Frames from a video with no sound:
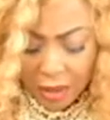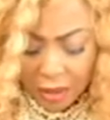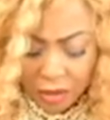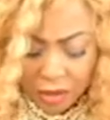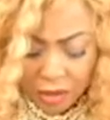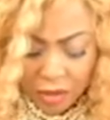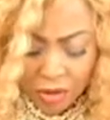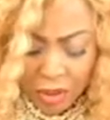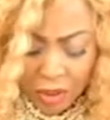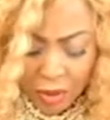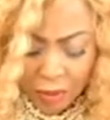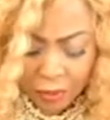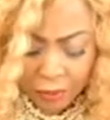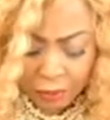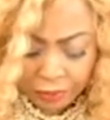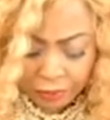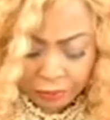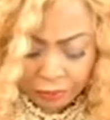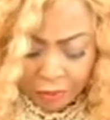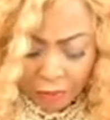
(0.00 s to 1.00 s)
And so
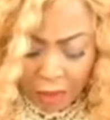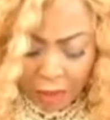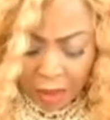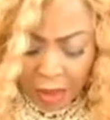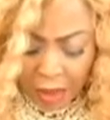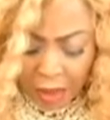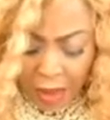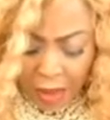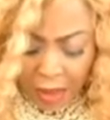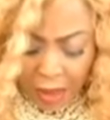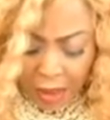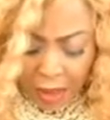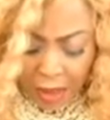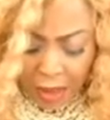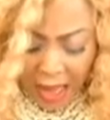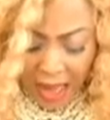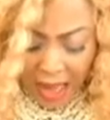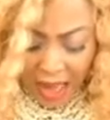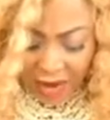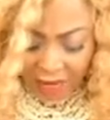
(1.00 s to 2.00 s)

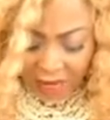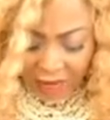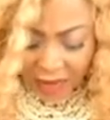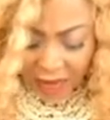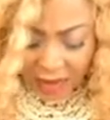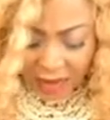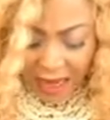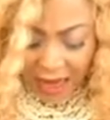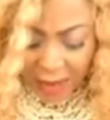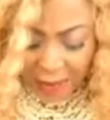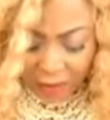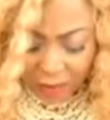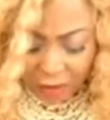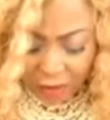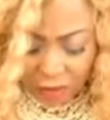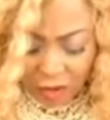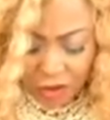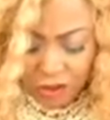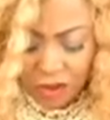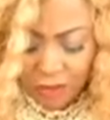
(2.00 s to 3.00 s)
every type of
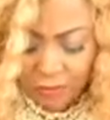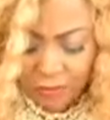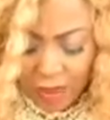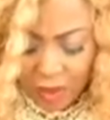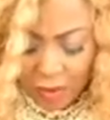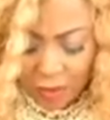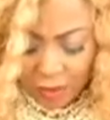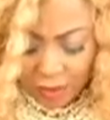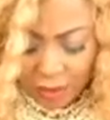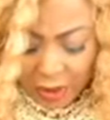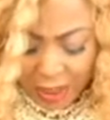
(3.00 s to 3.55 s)
worship that we